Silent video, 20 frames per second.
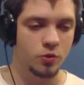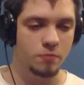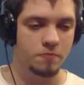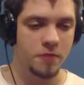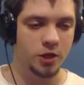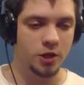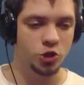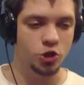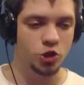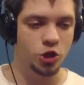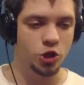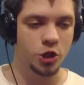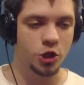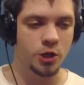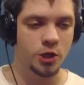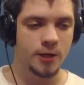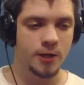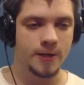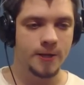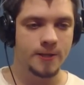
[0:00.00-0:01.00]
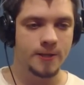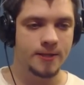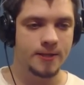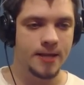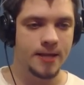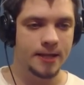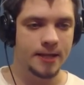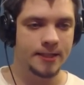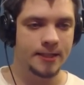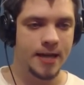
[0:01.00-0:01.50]
make sure that
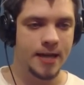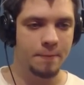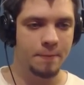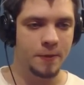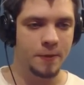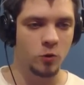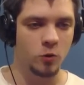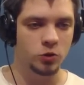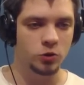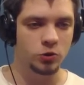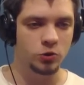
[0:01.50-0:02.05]
that camp goes to